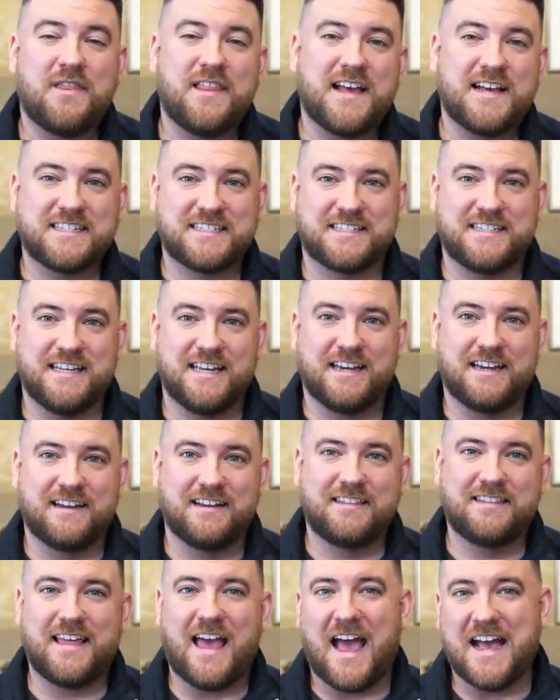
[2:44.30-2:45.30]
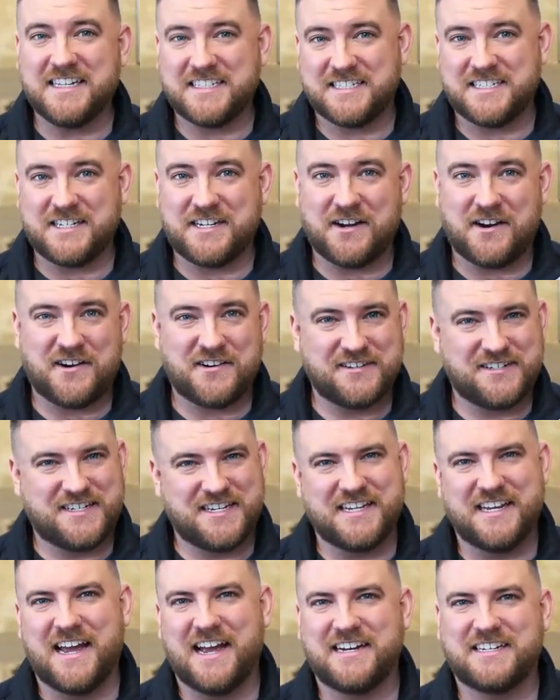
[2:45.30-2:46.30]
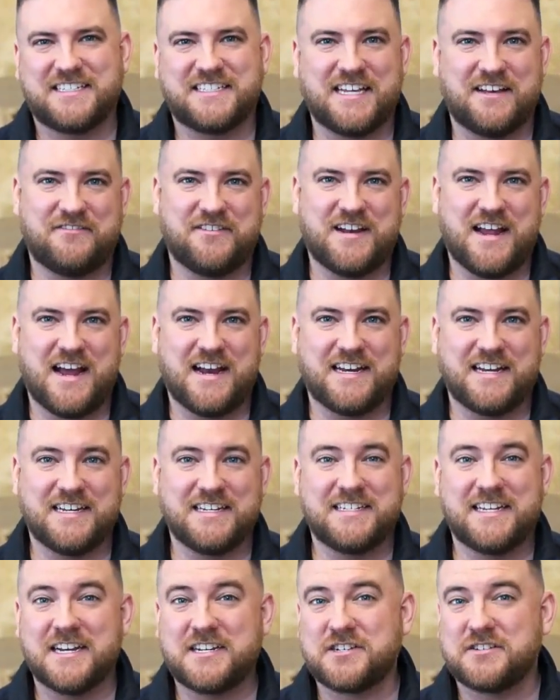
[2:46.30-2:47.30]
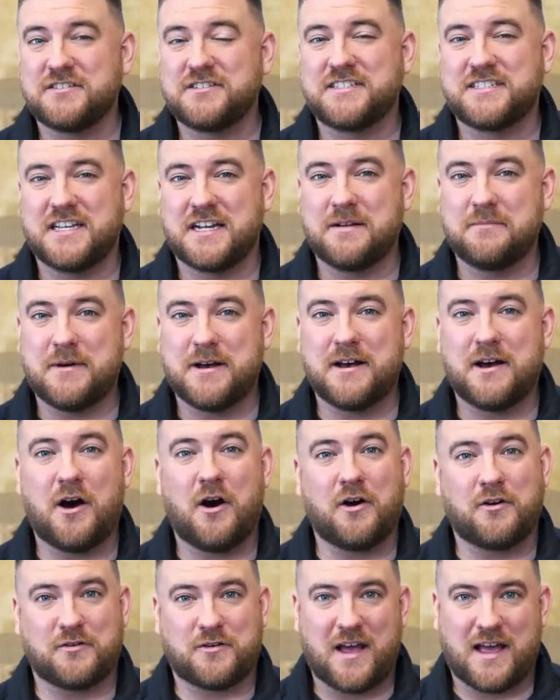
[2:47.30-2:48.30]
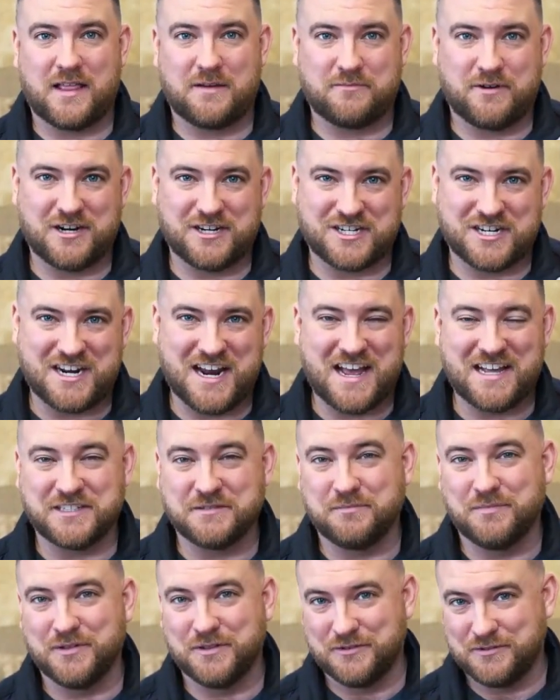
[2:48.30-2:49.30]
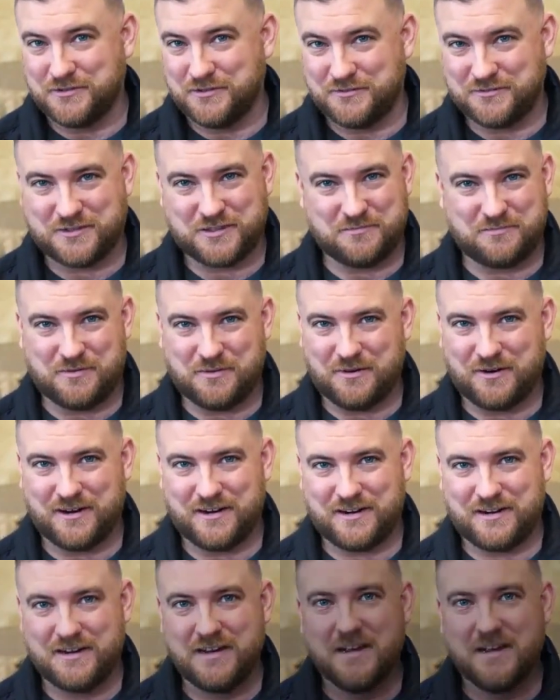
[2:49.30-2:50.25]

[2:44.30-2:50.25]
one last thing, the STR DH790 Digital Cinema Auto Calibration has Bluetooth support,